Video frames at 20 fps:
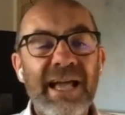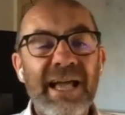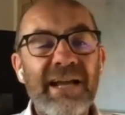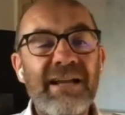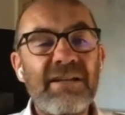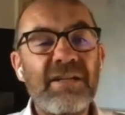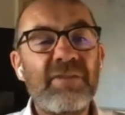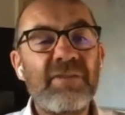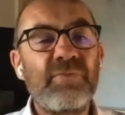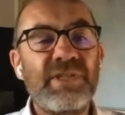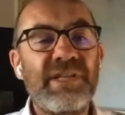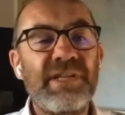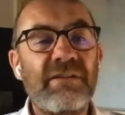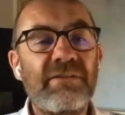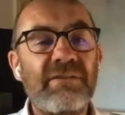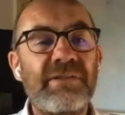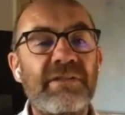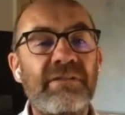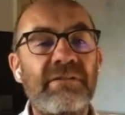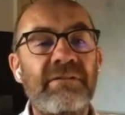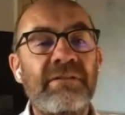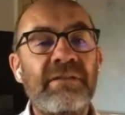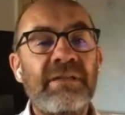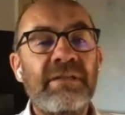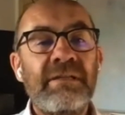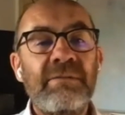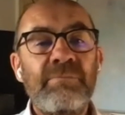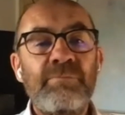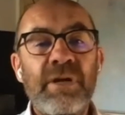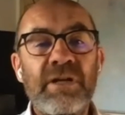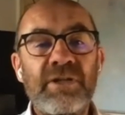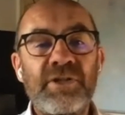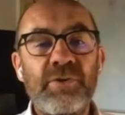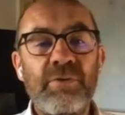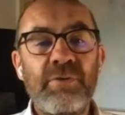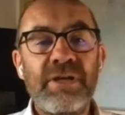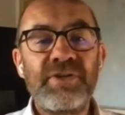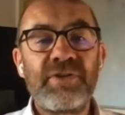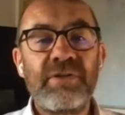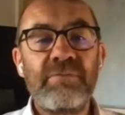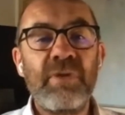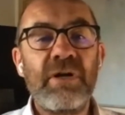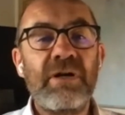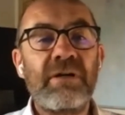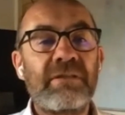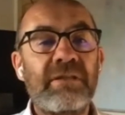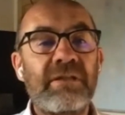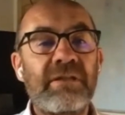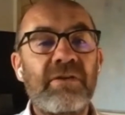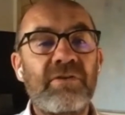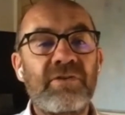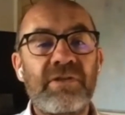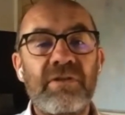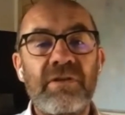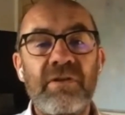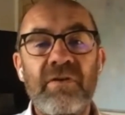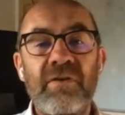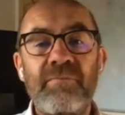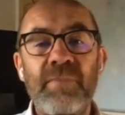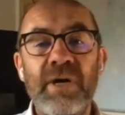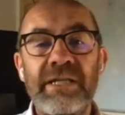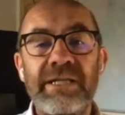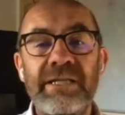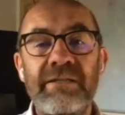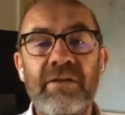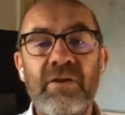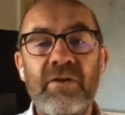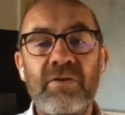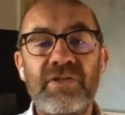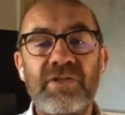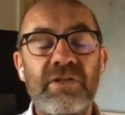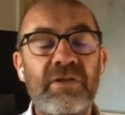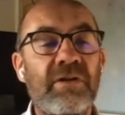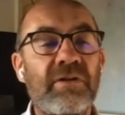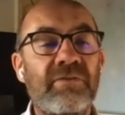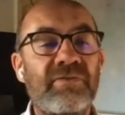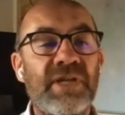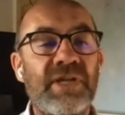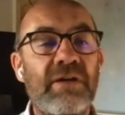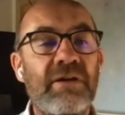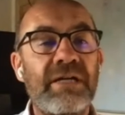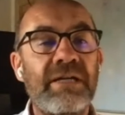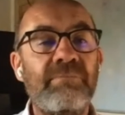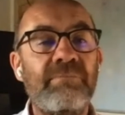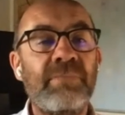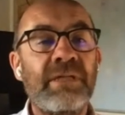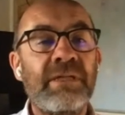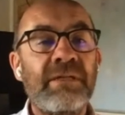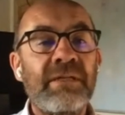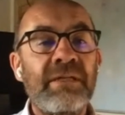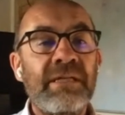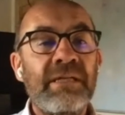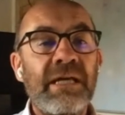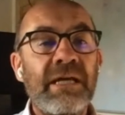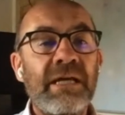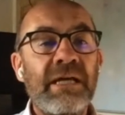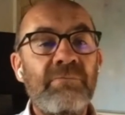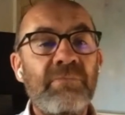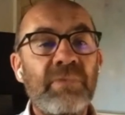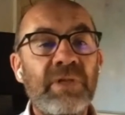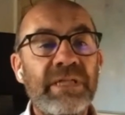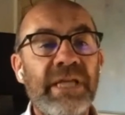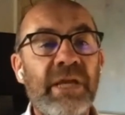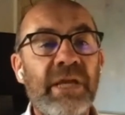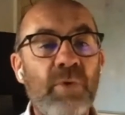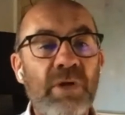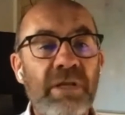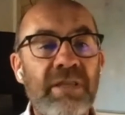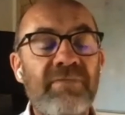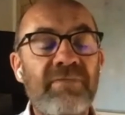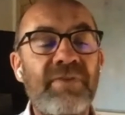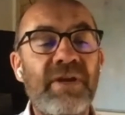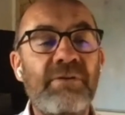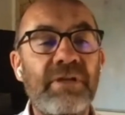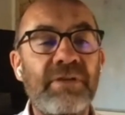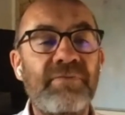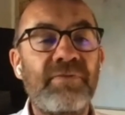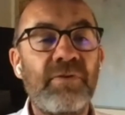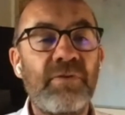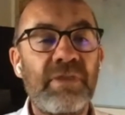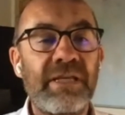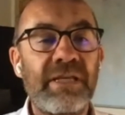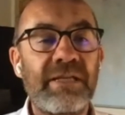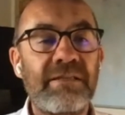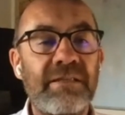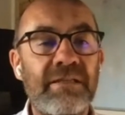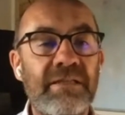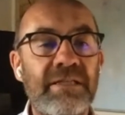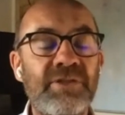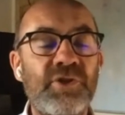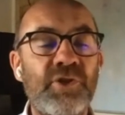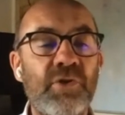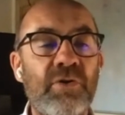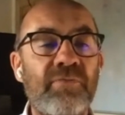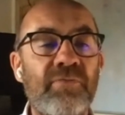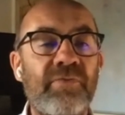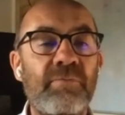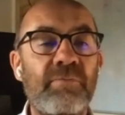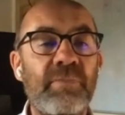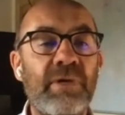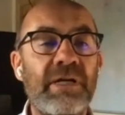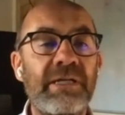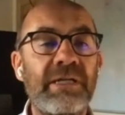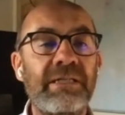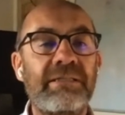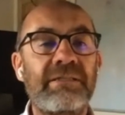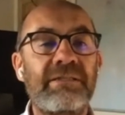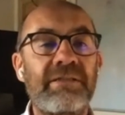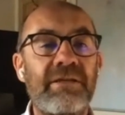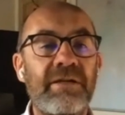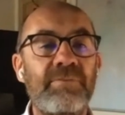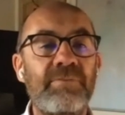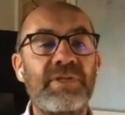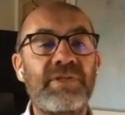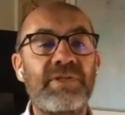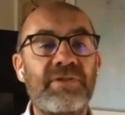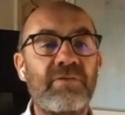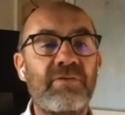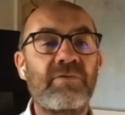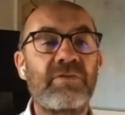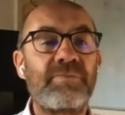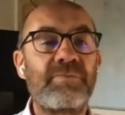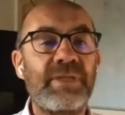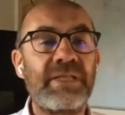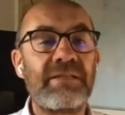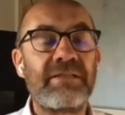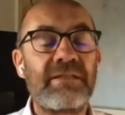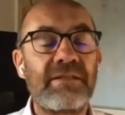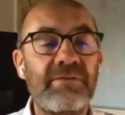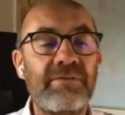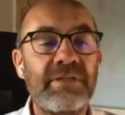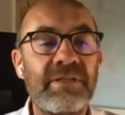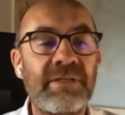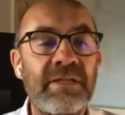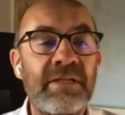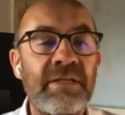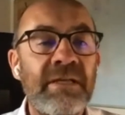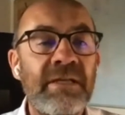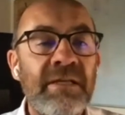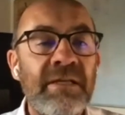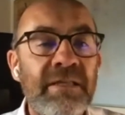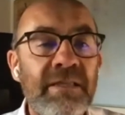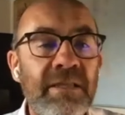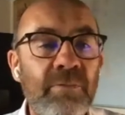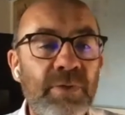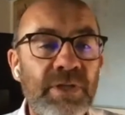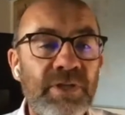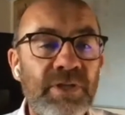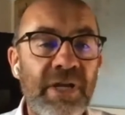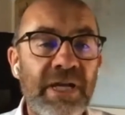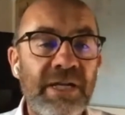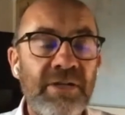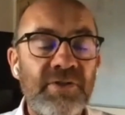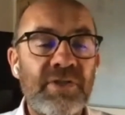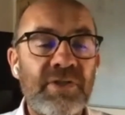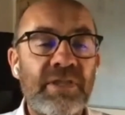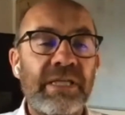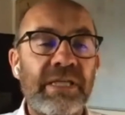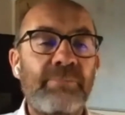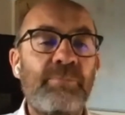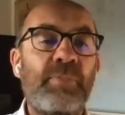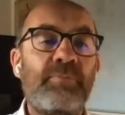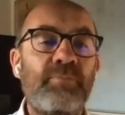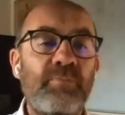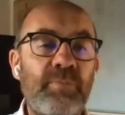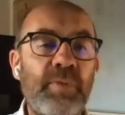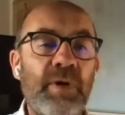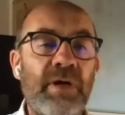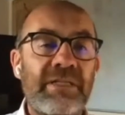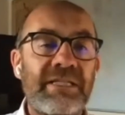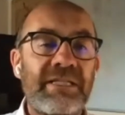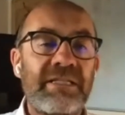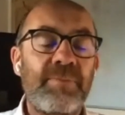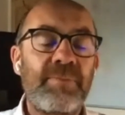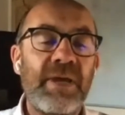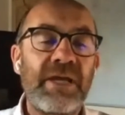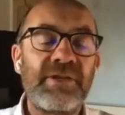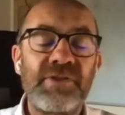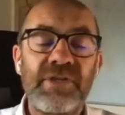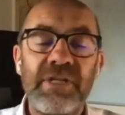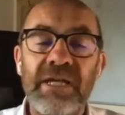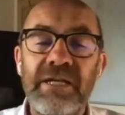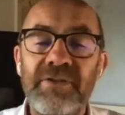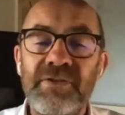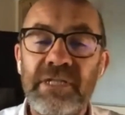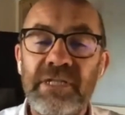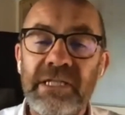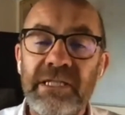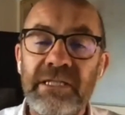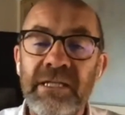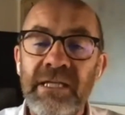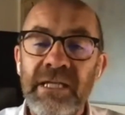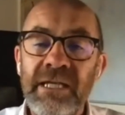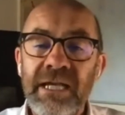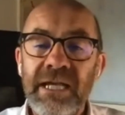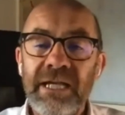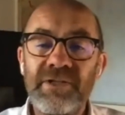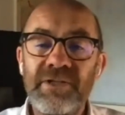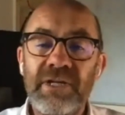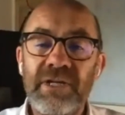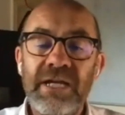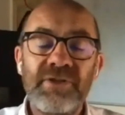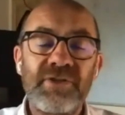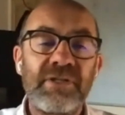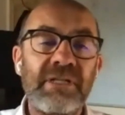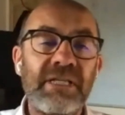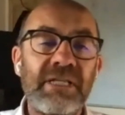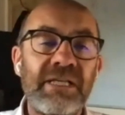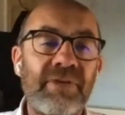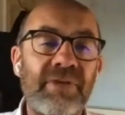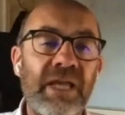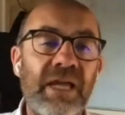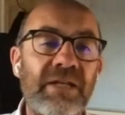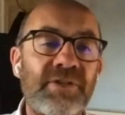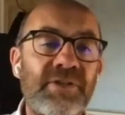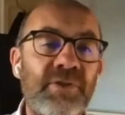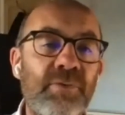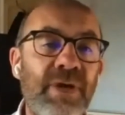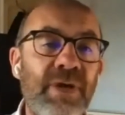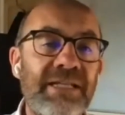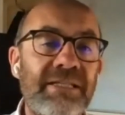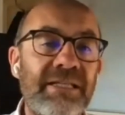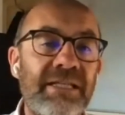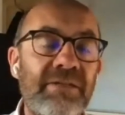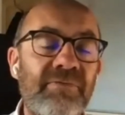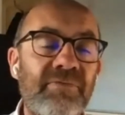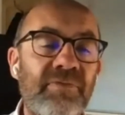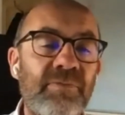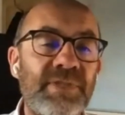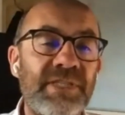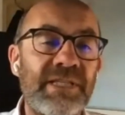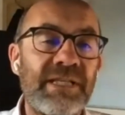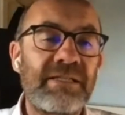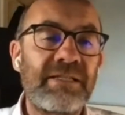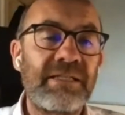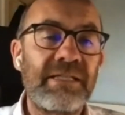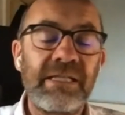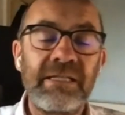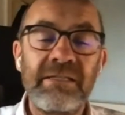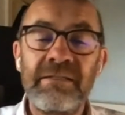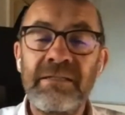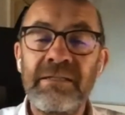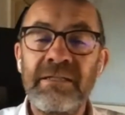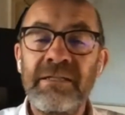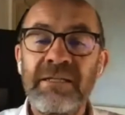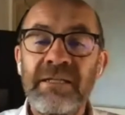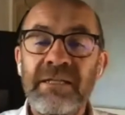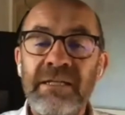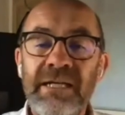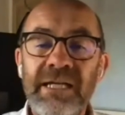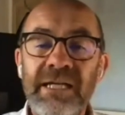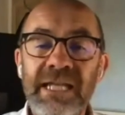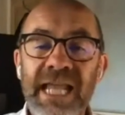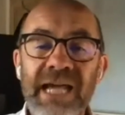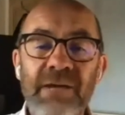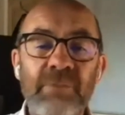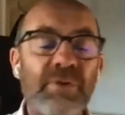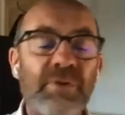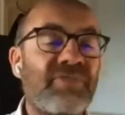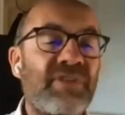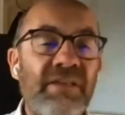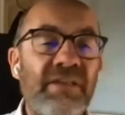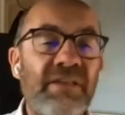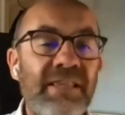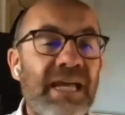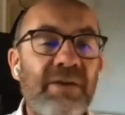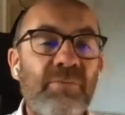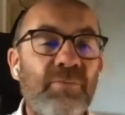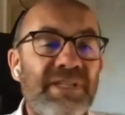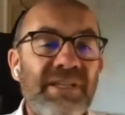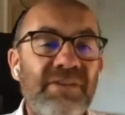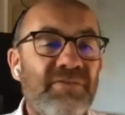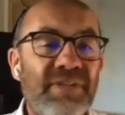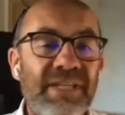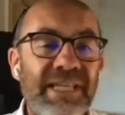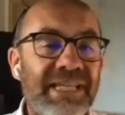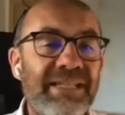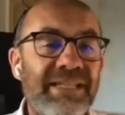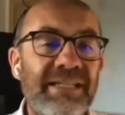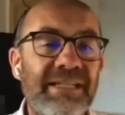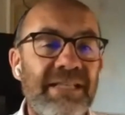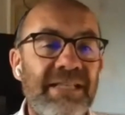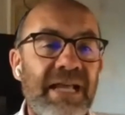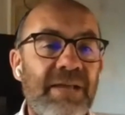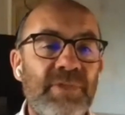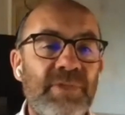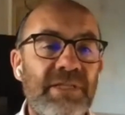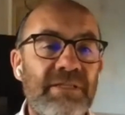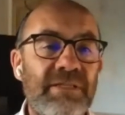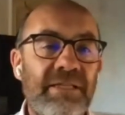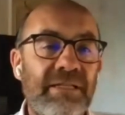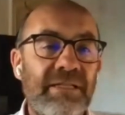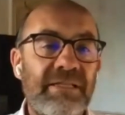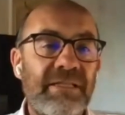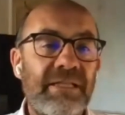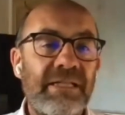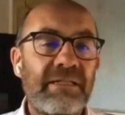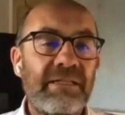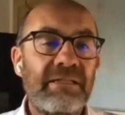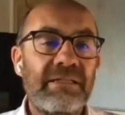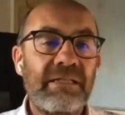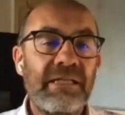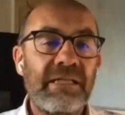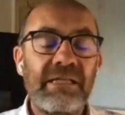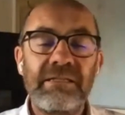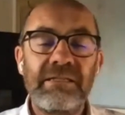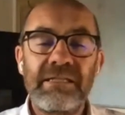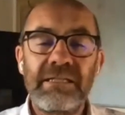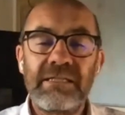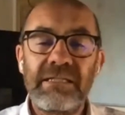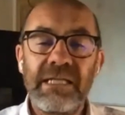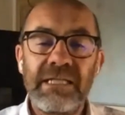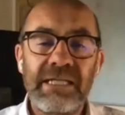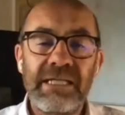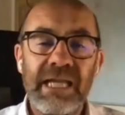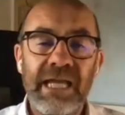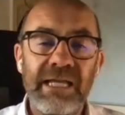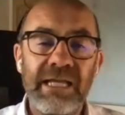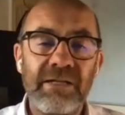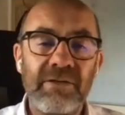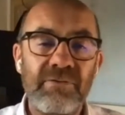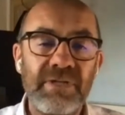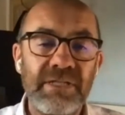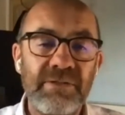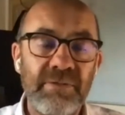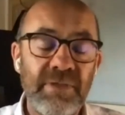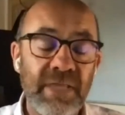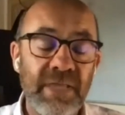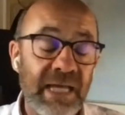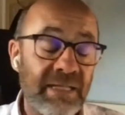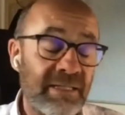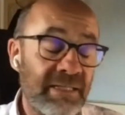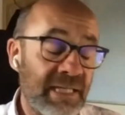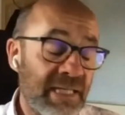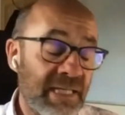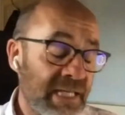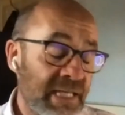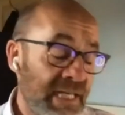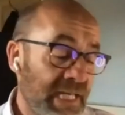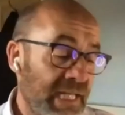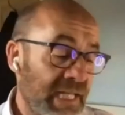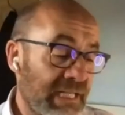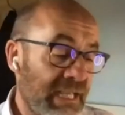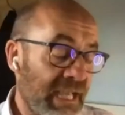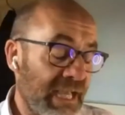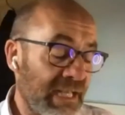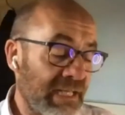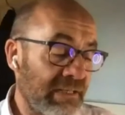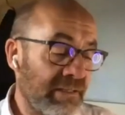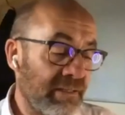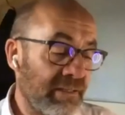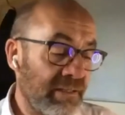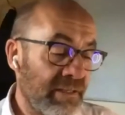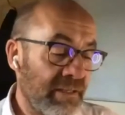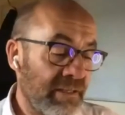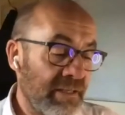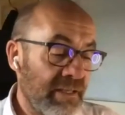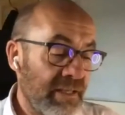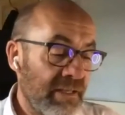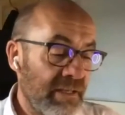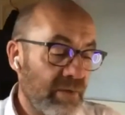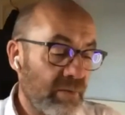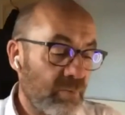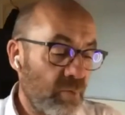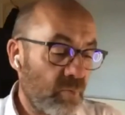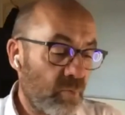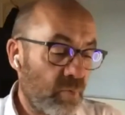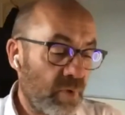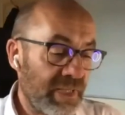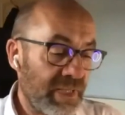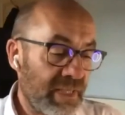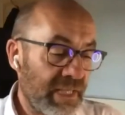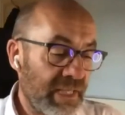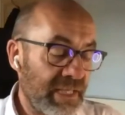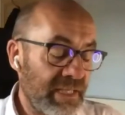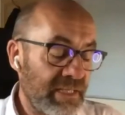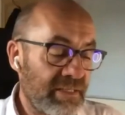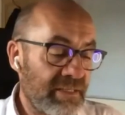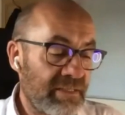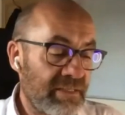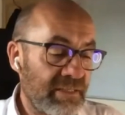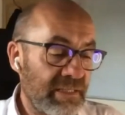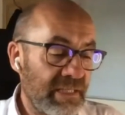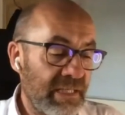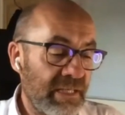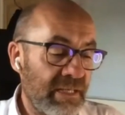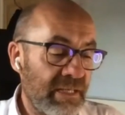a kind of redundant punctuation mark that costs a lot of money and costs a lot of time. One of the very few things that endure from my time as schools minister is that we changed the participation age, the education leaving age, to 18 from 16. And now we've done that. We don't need exams at 16. And Ken agrees with that. And Ken, with his